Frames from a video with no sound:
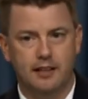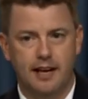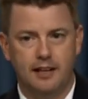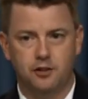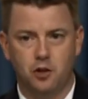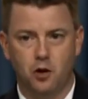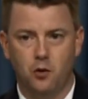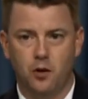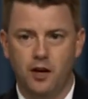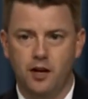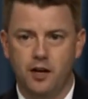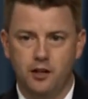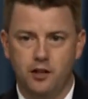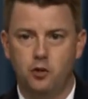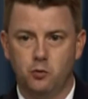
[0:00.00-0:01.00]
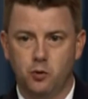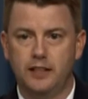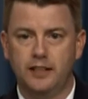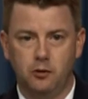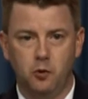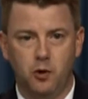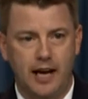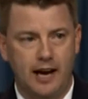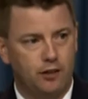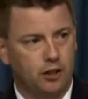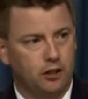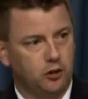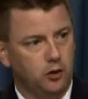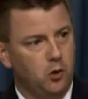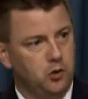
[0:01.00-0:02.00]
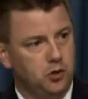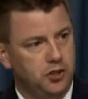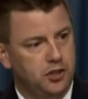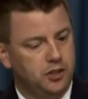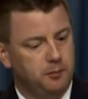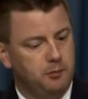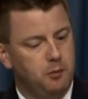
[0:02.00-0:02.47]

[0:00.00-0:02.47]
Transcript: And so you really would have a closed system.